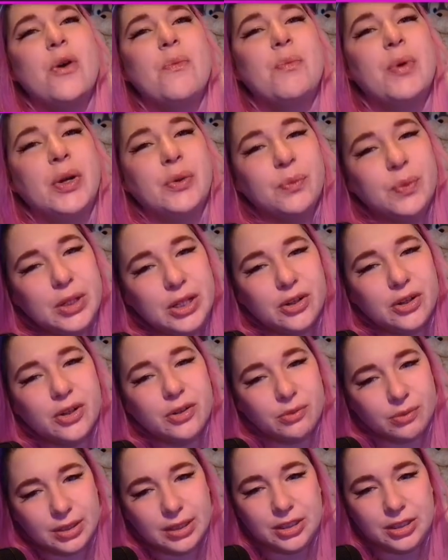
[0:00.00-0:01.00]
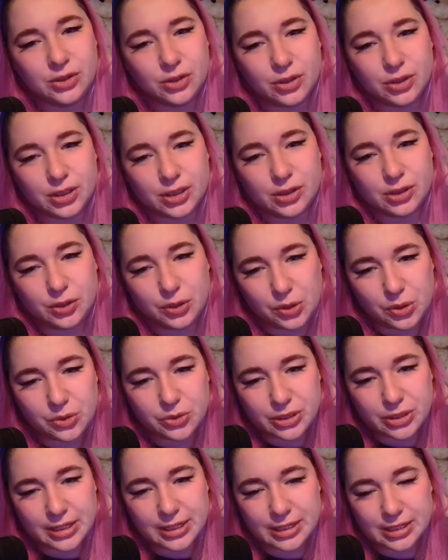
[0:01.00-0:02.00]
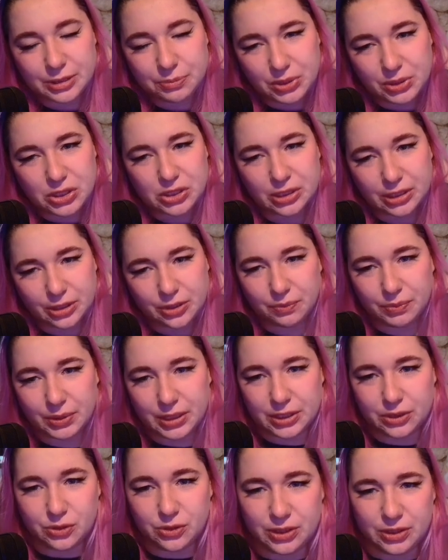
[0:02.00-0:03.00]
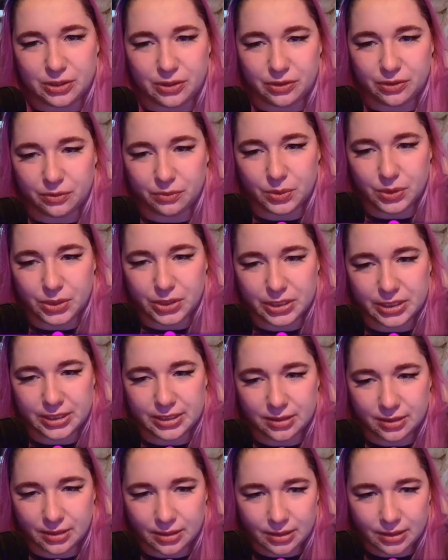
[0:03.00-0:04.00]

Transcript: but we are really darn close, especially compared to the other ones.